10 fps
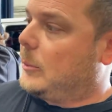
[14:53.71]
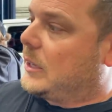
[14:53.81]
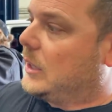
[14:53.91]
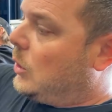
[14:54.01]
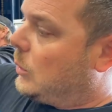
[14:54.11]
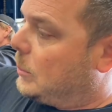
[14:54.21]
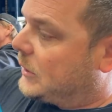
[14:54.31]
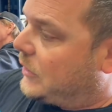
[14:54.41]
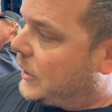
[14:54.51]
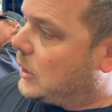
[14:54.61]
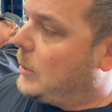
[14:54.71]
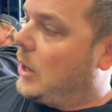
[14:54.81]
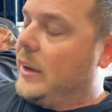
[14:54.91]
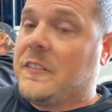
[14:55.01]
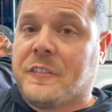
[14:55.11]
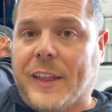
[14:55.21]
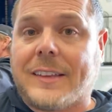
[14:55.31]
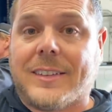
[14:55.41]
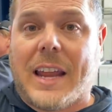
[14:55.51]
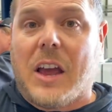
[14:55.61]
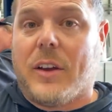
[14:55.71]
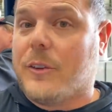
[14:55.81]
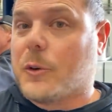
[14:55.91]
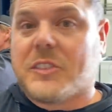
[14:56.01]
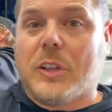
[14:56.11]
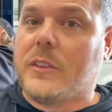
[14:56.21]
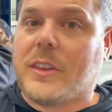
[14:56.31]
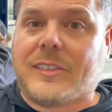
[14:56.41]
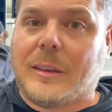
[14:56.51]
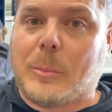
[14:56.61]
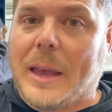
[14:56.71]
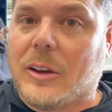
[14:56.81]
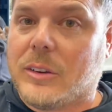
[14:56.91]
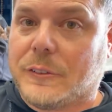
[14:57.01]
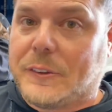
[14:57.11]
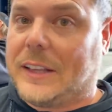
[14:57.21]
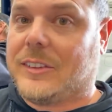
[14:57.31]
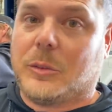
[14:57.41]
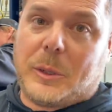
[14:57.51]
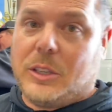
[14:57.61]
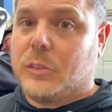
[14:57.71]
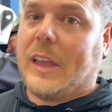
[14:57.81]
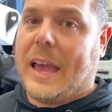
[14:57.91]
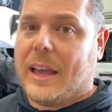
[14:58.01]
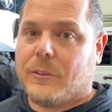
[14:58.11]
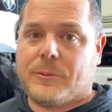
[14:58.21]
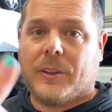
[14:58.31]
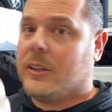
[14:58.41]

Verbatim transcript: because we're gonna put the thicker bar in, flex it out, and if we're still at the same amount of flexes we used to have,